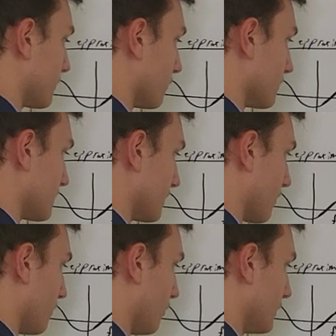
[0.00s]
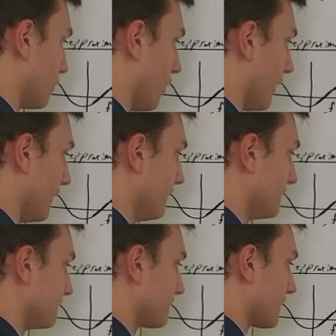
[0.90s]
equals 0 0.1.
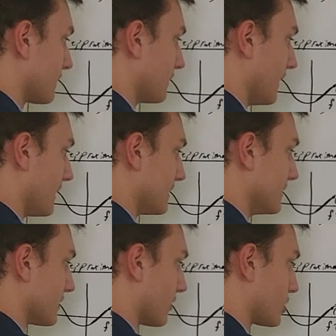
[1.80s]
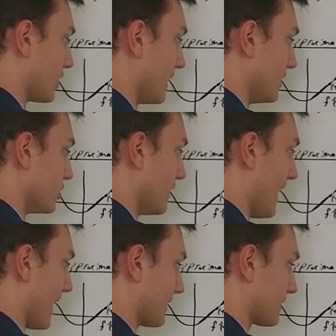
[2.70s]
That is our change in
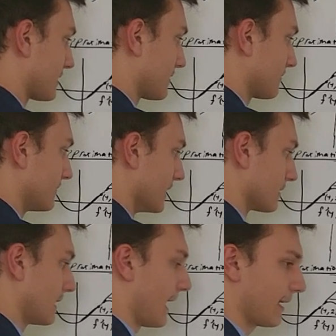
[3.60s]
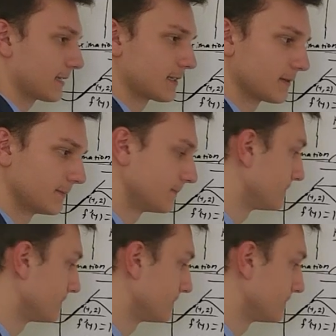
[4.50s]
x, delta x.